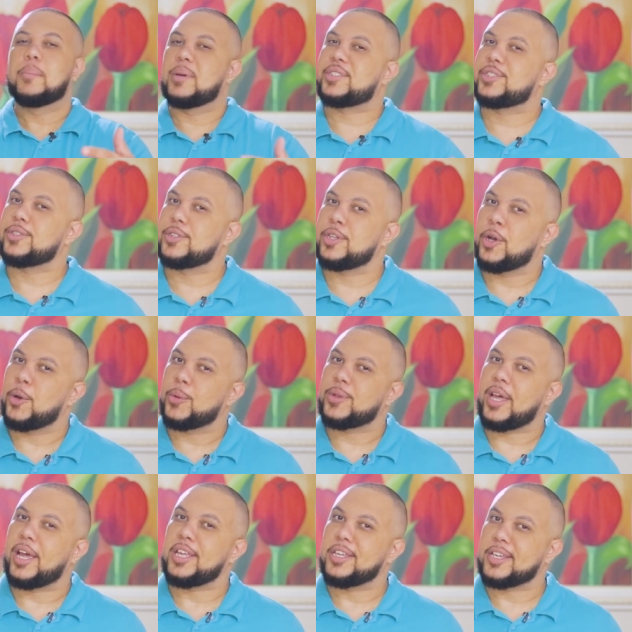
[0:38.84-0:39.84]
but you know
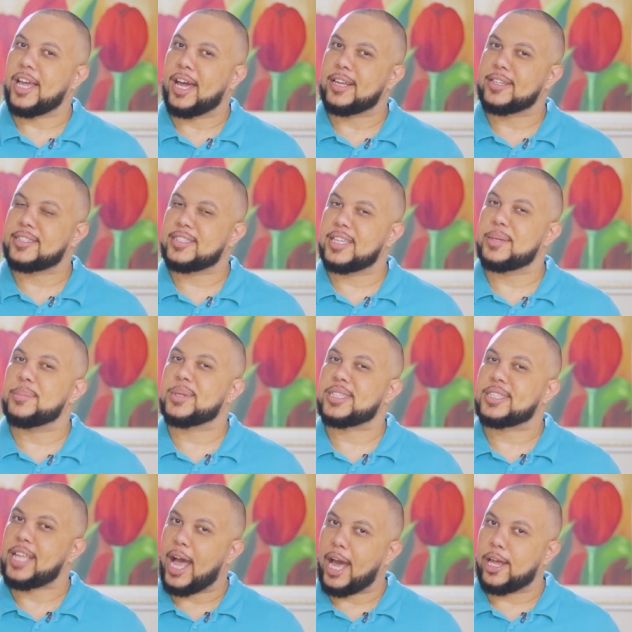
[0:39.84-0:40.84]
that you gotta say
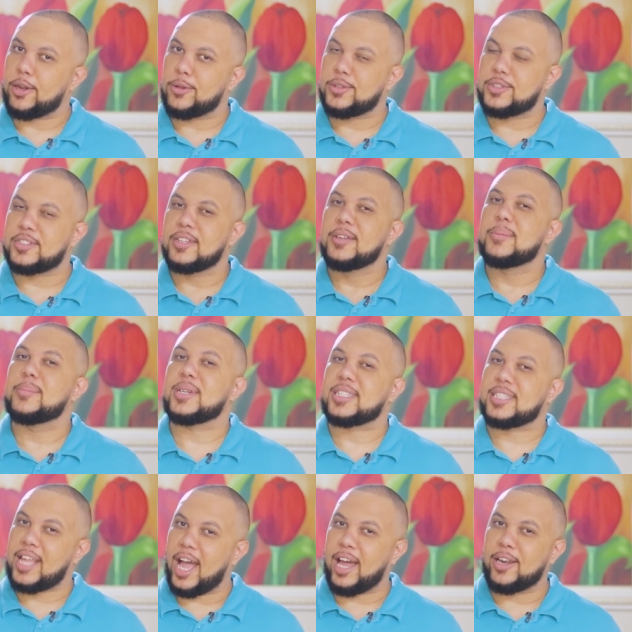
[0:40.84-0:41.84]
McDonald's,
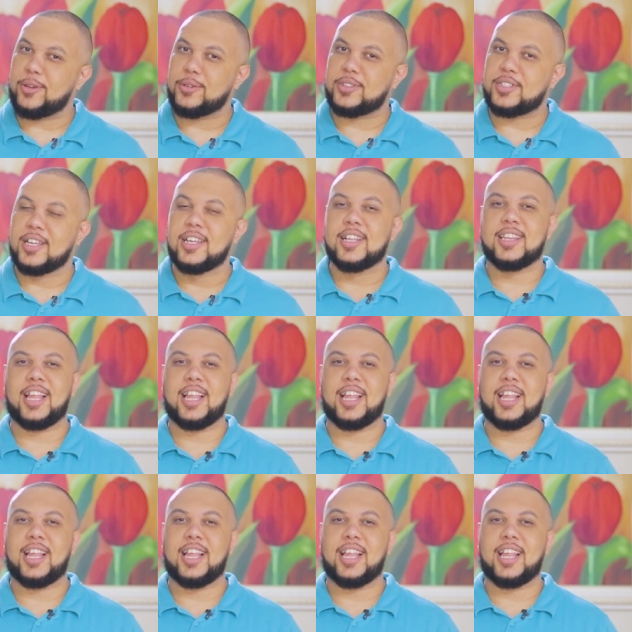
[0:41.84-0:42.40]
McDonald's.